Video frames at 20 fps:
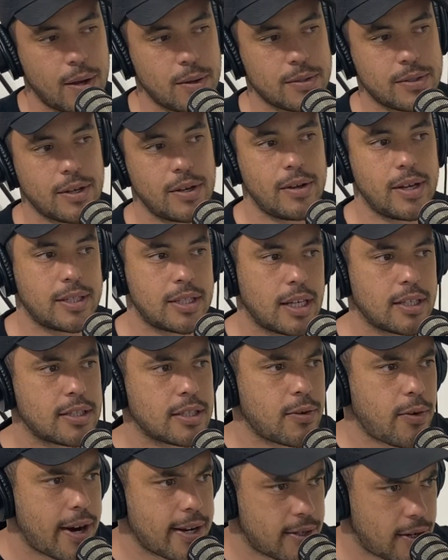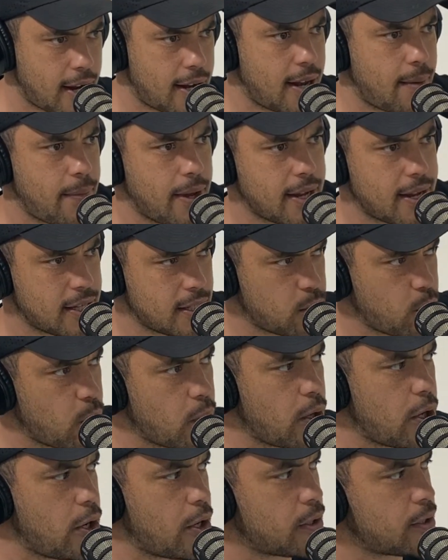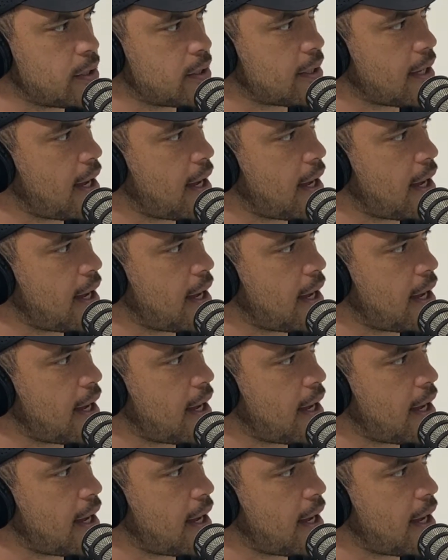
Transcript: So it's, it's a great dynamic. It's worked.